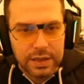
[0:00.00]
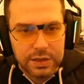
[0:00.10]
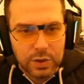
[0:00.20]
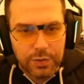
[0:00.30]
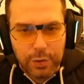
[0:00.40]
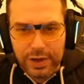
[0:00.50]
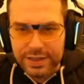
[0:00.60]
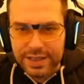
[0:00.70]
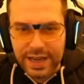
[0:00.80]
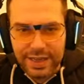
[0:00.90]
So for a
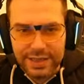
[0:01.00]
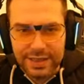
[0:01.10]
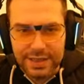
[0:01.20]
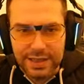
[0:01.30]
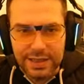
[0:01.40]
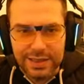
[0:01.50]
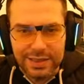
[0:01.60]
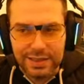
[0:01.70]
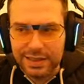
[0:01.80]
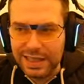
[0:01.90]
tanky
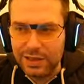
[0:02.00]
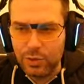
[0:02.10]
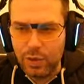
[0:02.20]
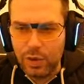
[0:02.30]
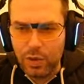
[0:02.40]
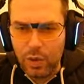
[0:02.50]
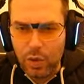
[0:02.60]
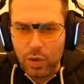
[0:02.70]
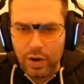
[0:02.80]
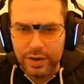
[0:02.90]
Isildur,
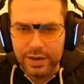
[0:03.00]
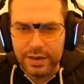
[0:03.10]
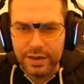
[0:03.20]
or